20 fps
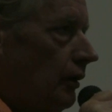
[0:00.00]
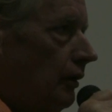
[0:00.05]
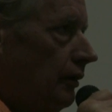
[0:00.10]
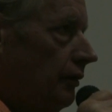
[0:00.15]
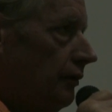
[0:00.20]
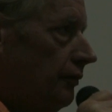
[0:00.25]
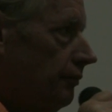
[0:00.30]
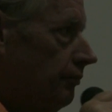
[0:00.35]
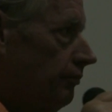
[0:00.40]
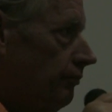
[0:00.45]

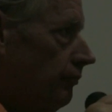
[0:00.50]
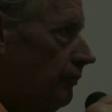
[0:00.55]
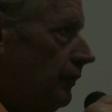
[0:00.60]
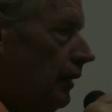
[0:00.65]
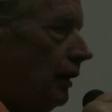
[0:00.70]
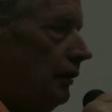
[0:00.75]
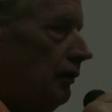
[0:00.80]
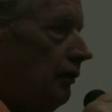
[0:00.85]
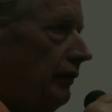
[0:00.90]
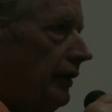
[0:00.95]
is
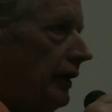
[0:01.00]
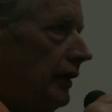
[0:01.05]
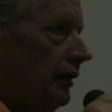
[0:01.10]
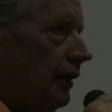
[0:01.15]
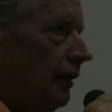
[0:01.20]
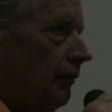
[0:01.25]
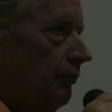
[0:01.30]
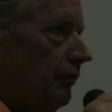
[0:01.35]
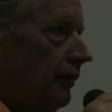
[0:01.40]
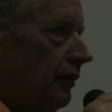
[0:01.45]
not great,
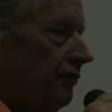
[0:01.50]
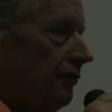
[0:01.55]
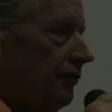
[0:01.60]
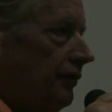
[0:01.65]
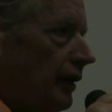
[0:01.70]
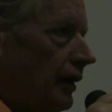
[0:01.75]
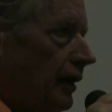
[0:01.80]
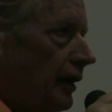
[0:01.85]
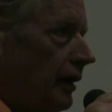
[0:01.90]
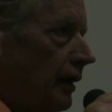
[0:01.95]
I must
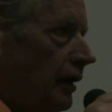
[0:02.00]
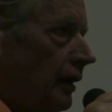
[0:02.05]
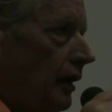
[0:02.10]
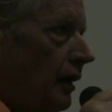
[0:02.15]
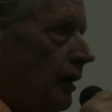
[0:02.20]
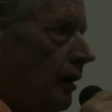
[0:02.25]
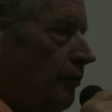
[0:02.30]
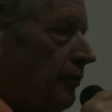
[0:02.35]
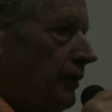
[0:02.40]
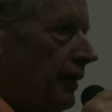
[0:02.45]
say.
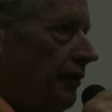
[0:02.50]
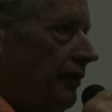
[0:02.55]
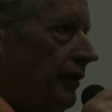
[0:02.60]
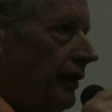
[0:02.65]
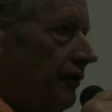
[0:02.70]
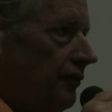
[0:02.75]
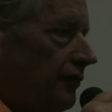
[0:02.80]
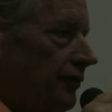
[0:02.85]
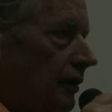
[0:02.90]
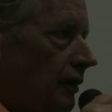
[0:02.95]
But I
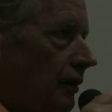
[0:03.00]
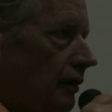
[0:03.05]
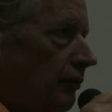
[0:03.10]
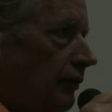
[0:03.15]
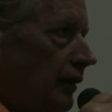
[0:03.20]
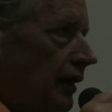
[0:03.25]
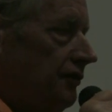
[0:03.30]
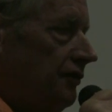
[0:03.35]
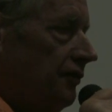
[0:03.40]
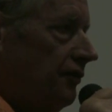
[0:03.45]
think it's a
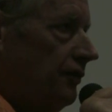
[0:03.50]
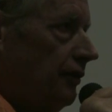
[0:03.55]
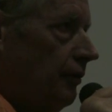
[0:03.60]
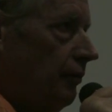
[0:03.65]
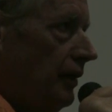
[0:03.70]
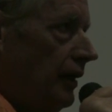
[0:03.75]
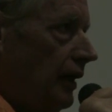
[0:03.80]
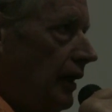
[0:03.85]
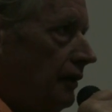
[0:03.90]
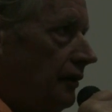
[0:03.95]
righteous
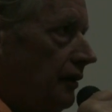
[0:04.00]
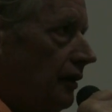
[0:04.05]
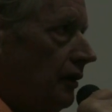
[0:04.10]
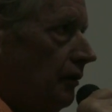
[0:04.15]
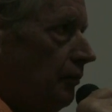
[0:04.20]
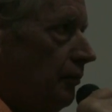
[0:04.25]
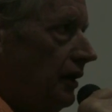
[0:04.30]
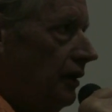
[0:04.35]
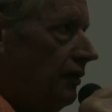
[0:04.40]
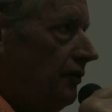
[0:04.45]
demand. In
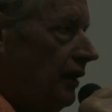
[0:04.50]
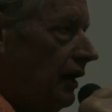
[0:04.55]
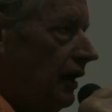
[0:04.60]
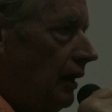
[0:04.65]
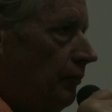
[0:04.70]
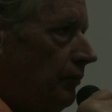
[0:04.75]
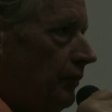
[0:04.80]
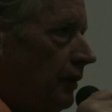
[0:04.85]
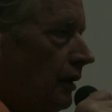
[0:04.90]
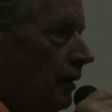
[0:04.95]
the
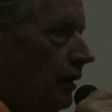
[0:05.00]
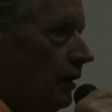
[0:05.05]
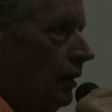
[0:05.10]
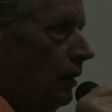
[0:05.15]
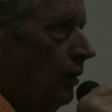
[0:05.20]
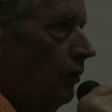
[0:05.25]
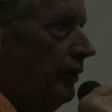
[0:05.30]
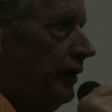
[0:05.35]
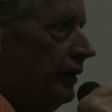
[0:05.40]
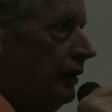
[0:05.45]
meantime,
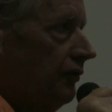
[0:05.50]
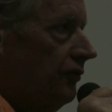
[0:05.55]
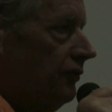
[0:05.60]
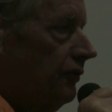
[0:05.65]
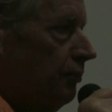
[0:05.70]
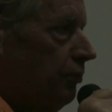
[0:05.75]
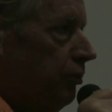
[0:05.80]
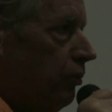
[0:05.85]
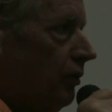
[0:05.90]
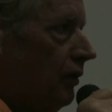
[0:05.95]
we can
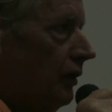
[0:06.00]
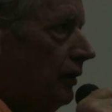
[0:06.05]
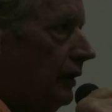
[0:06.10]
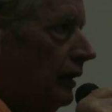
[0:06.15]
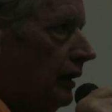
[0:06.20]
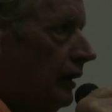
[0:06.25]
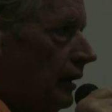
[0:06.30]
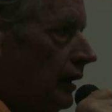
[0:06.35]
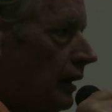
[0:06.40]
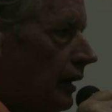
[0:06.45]
support
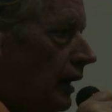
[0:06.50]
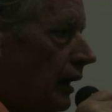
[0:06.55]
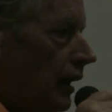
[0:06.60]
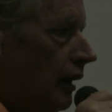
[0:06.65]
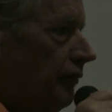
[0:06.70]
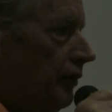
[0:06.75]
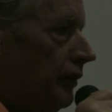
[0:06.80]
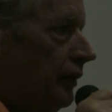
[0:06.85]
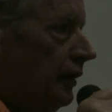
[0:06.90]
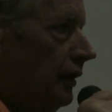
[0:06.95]

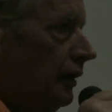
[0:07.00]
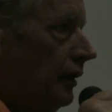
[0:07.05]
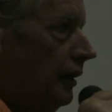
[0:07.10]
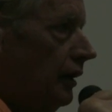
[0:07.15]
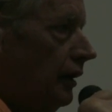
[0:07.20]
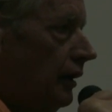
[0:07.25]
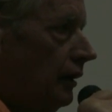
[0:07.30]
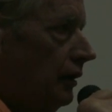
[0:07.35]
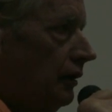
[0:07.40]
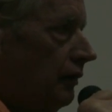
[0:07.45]
every
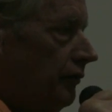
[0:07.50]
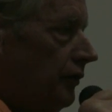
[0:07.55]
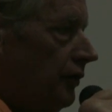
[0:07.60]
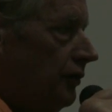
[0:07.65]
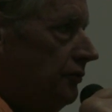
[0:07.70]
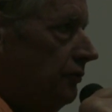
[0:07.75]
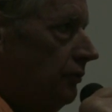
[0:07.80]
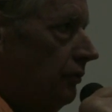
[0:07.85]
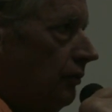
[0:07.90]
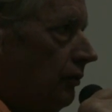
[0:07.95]

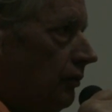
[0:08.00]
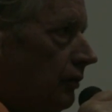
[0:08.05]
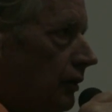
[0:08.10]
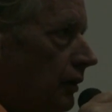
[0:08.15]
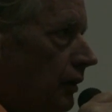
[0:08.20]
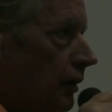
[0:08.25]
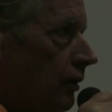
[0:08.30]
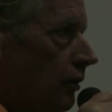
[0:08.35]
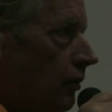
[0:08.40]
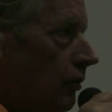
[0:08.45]
individual
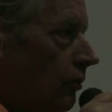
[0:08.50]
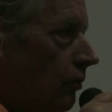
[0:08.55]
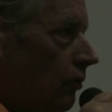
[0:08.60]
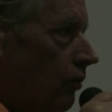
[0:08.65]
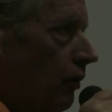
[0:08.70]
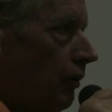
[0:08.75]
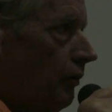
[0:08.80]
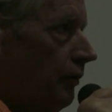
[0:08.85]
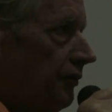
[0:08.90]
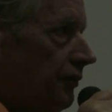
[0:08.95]

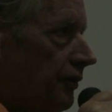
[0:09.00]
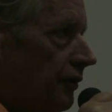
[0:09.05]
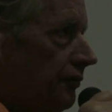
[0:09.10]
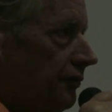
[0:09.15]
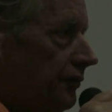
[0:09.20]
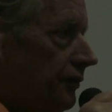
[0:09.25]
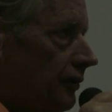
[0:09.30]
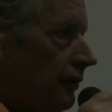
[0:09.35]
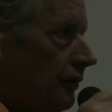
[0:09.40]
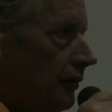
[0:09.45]
war
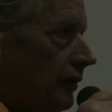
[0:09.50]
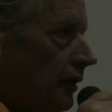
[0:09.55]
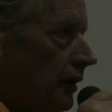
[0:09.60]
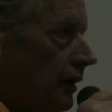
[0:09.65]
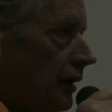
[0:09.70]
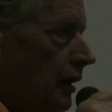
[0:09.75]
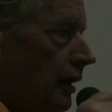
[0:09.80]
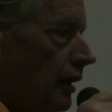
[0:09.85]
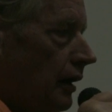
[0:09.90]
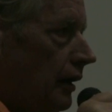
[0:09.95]
resistor,
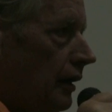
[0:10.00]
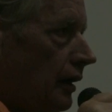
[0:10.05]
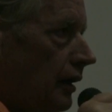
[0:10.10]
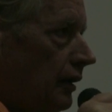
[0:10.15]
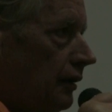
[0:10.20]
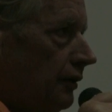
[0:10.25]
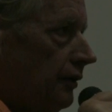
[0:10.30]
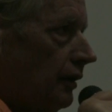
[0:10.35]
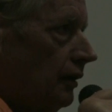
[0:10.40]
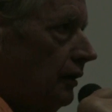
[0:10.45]

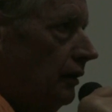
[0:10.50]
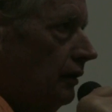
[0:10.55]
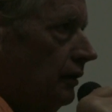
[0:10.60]
and